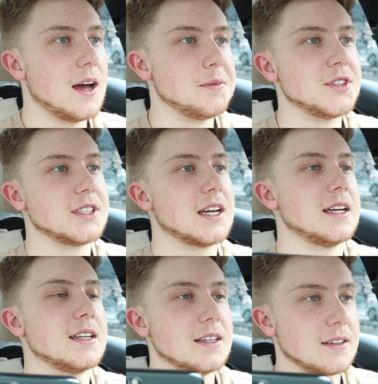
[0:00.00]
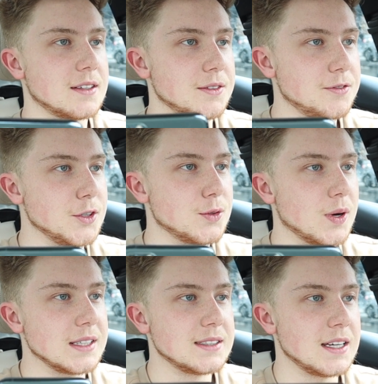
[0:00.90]
I'm just kind of confused
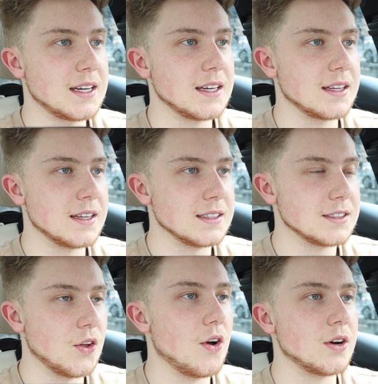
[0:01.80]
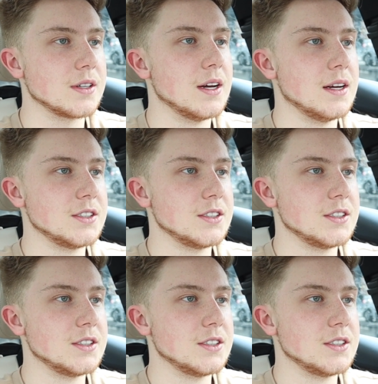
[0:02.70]
why it's taking this long